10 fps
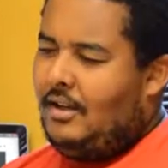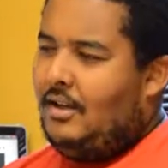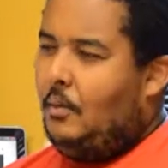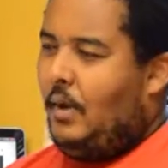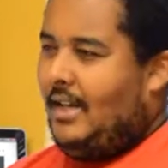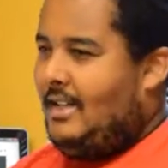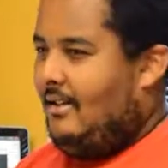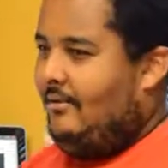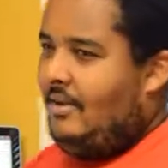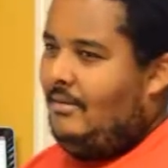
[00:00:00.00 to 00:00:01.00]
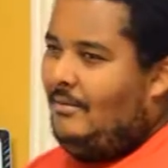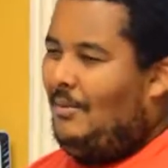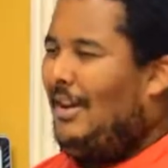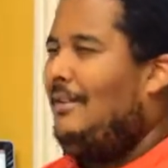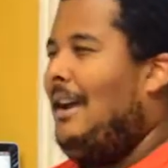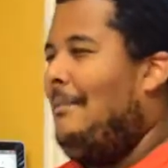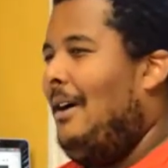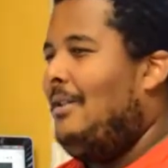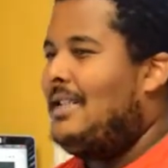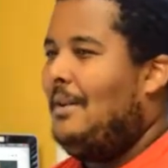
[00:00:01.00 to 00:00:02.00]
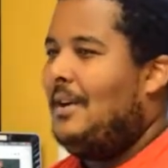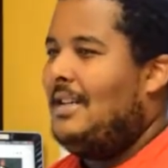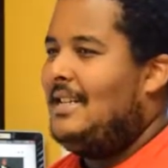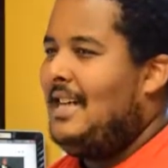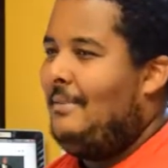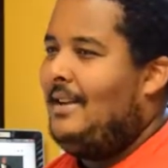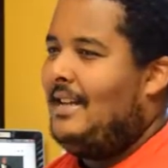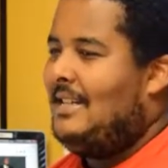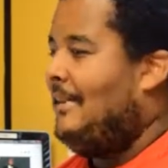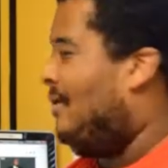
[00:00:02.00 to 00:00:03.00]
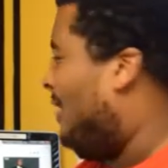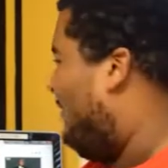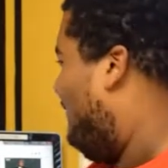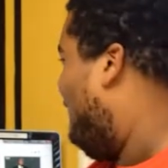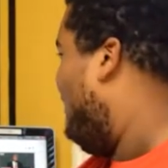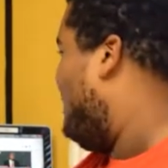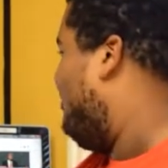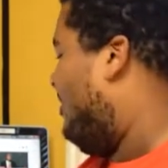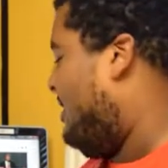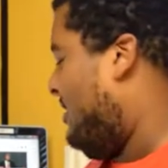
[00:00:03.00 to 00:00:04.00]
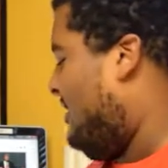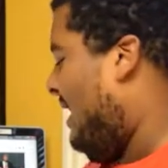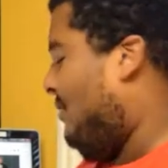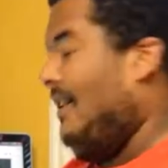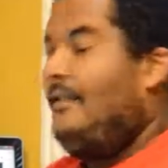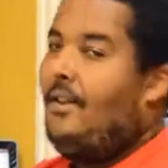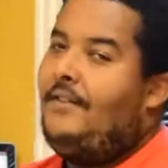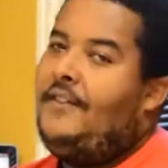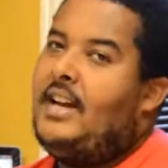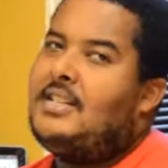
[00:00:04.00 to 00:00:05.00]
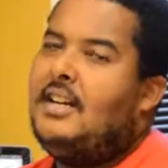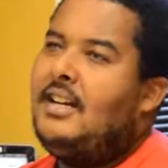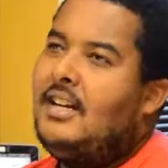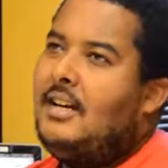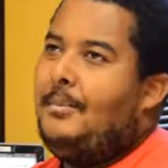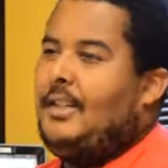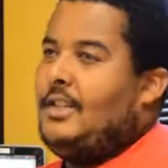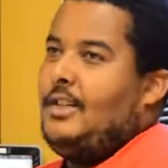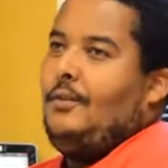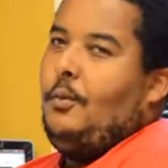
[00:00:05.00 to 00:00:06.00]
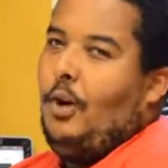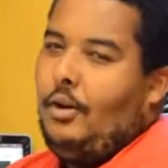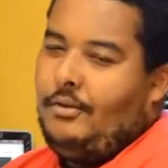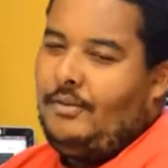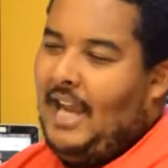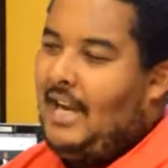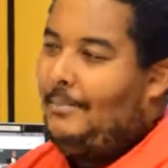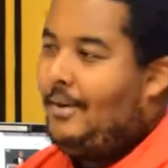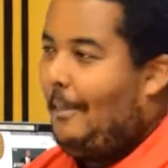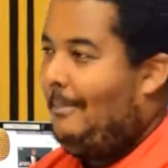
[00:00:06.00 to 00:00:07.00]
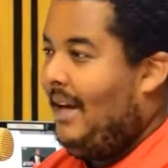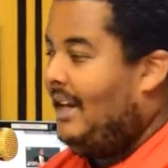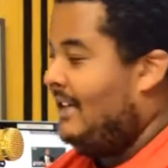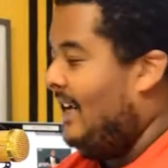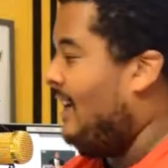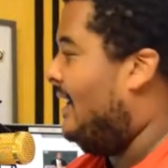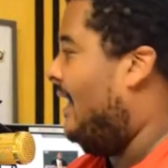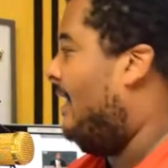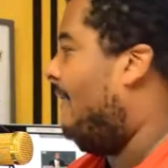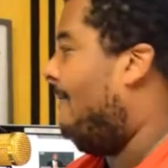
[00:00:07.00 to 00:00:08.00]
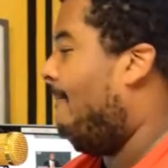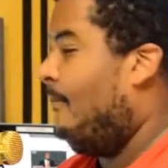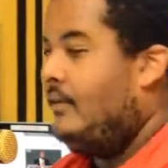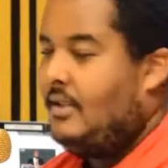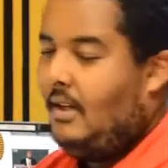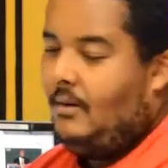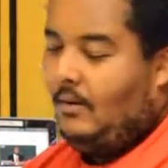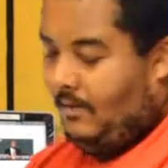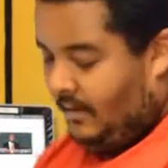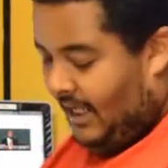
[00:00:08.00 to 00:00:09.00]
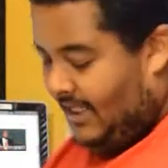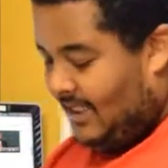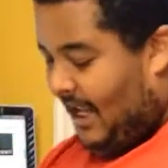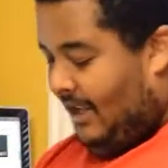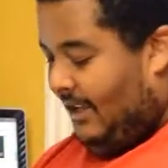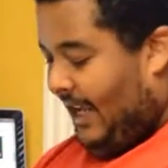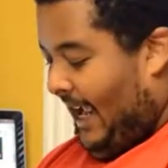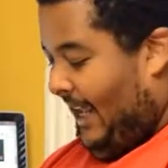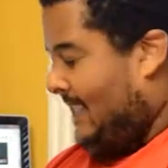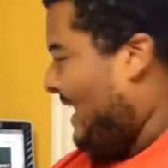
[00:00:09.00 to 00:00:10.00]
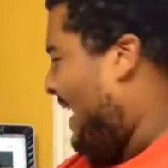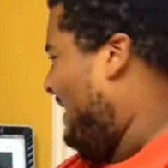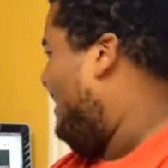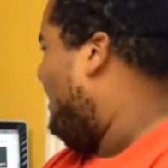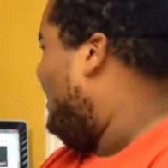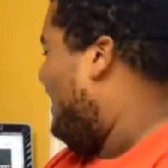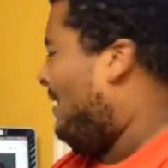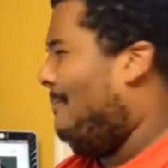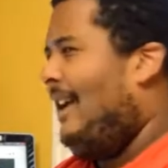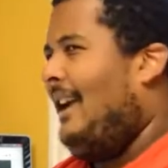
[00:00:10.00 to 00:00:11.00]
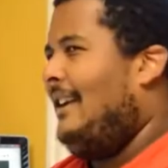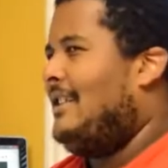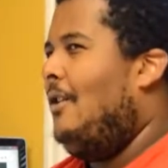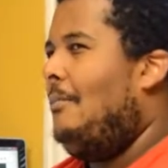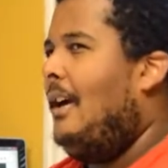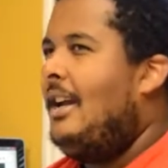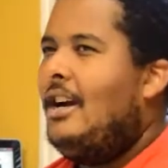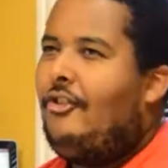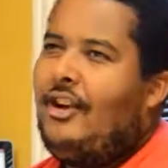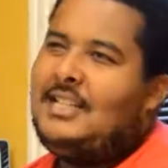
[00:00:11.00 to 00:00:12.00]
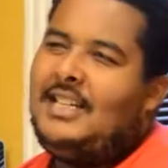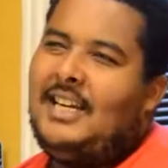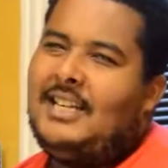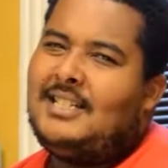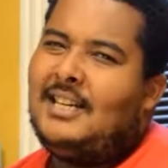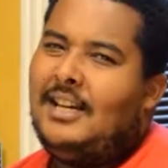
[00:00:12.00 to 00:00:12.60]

wanted to, well, I'm not going to say it wanted to stop that, because I'm not going to give a full history lesson, because I don't have all the facts. But the Civil War kind of put a big dent in that. So that's kind of, like I said, him being so money hungry as he is,